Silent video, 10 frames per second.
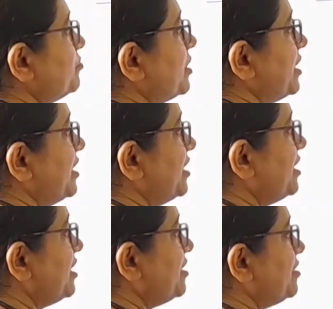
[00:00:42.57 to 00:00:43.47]
by
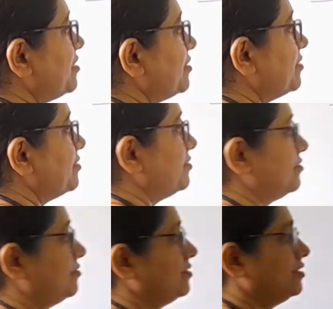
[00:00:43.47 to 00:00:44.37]
8.
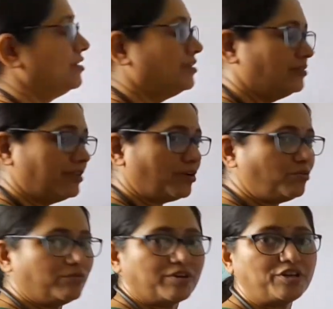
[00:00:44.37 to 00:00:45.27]

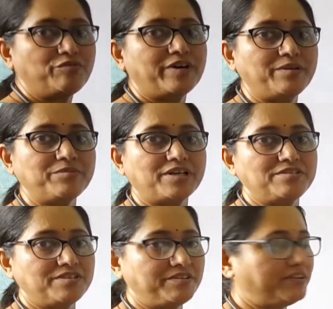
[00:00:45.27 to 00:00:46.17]
Now if I am
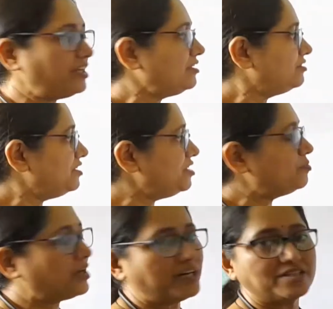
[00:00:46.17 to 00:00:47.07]
considering 3
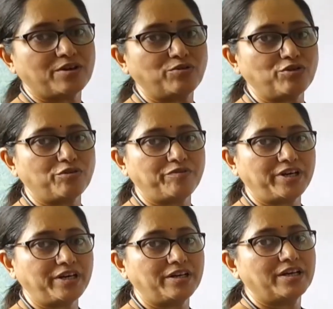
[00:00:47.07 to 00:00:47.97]
parts out of
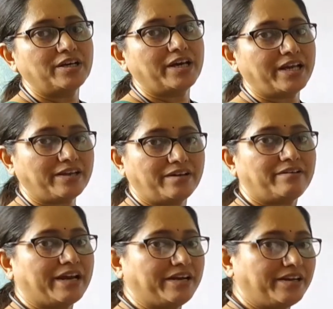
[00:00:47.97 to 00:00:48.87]
it, I can
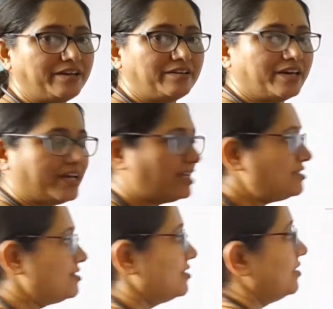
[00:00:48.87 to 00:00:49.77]
write it
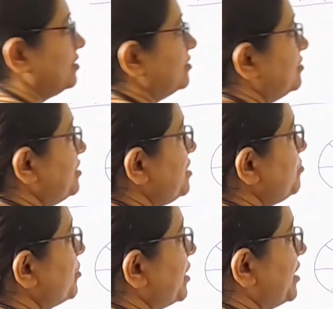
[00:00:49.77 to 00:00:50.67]
as 3
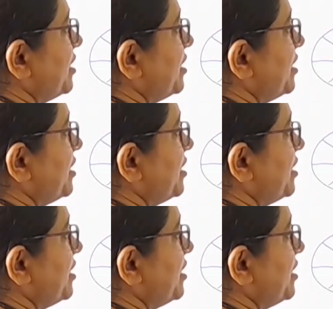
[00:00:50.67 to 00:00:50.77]
by